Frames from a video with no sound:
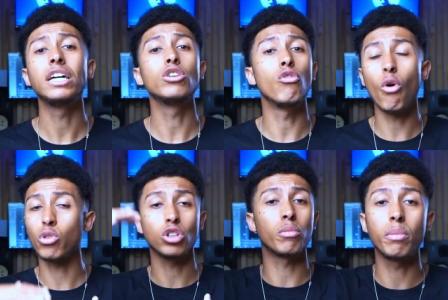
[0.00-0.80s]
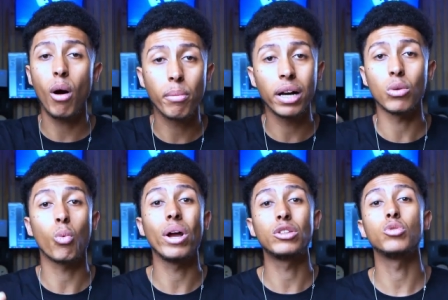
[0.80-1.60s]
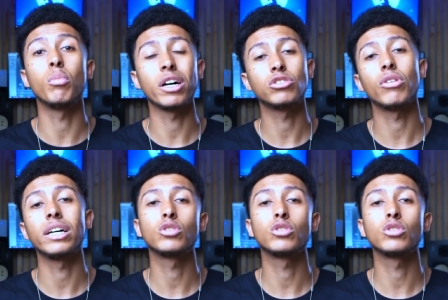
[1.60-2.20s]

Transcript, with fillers: your vocal's going to be popping out way too much, right?